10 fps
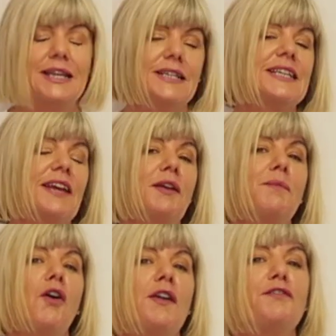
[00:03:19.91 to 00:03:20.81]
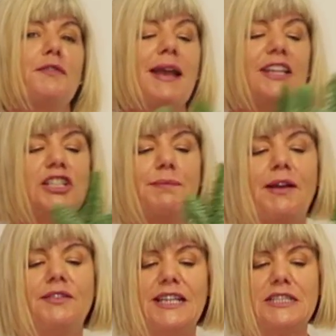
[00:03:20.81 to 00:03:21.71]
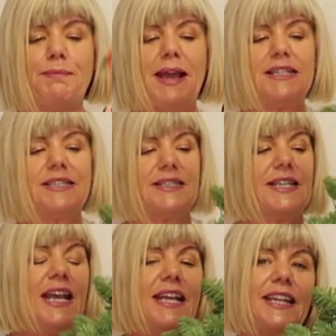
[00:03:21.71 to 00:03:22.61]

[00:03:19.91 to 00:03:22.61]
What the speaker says: Now, to give you more information about these bases,